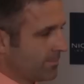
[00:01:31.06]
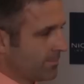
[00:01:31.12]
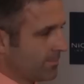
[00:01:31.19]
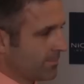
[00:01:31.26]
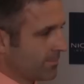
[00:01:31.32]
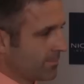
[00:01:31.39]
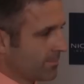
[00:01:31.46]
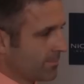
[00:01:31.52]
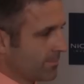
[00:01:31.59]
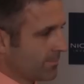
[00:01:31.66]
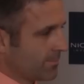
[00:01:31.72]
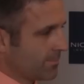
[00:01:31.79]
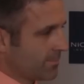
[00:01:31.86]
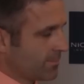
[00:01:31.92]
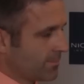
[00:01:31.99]

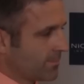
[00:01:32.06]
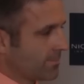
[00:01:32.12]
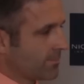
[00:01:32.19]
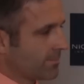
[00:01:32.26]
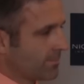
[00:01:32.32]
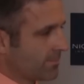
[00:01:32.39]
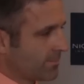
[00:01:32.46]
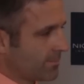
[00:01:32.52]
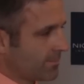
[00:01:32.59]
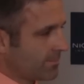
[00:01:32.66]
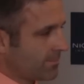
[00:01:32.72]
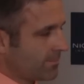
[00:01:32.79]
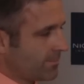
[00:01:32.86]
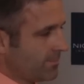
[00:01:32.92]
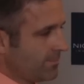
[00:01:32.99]

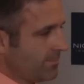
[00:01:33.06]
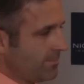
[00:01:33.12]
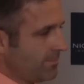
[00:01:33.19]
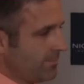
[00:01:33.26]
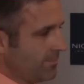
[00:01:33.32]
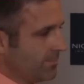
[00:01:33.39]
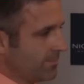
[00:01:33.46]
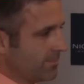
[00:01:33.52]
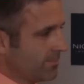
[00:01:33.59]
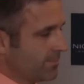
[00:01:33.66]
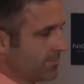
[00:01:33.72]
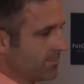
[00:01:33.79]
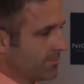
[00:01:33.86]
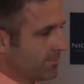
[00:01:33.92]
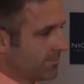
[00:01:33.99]

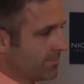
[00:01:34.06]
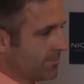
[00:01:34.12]
(silent)